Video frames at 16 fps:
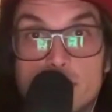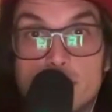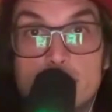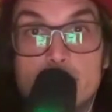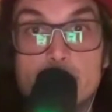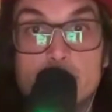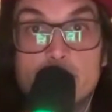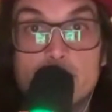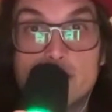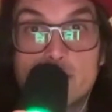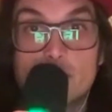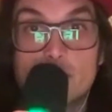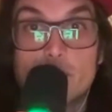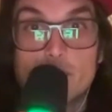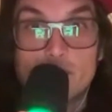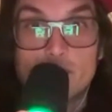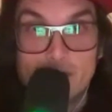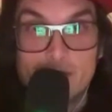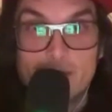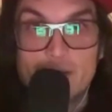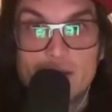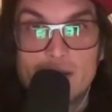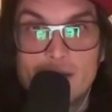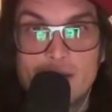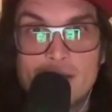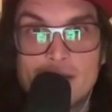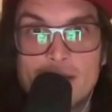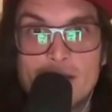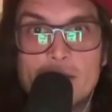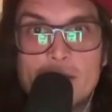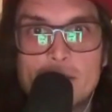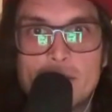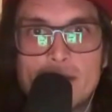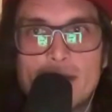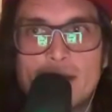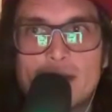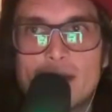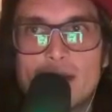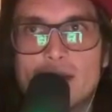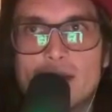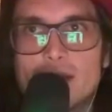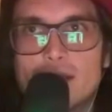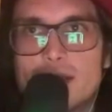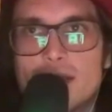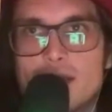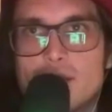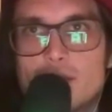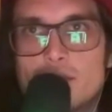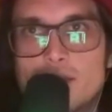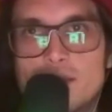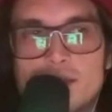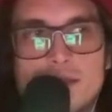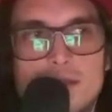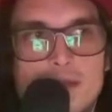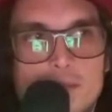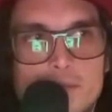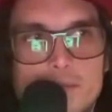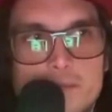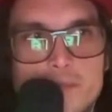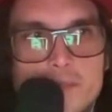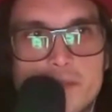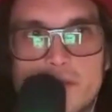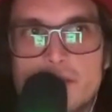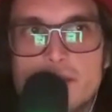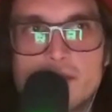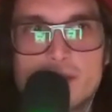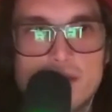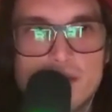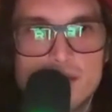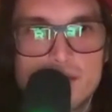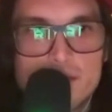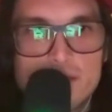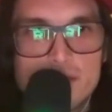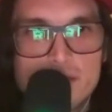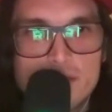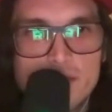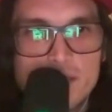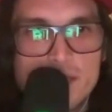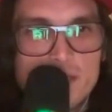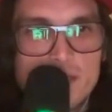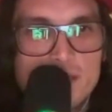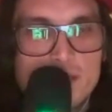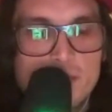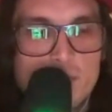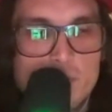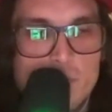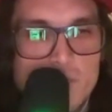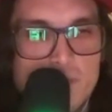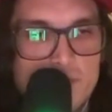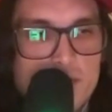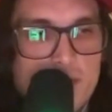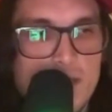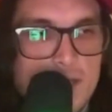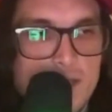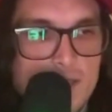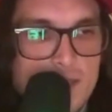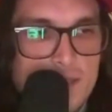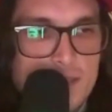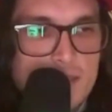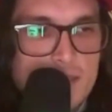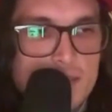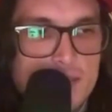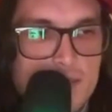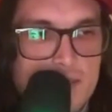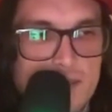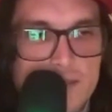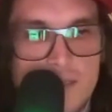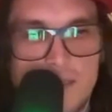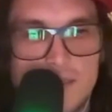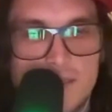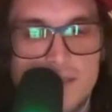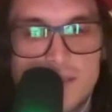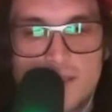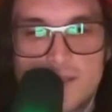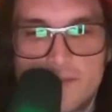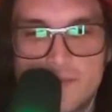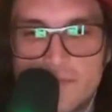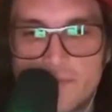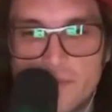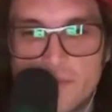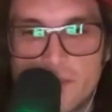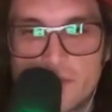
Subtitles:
at this point. Yeah, I'm 36. So we've got just God and I have all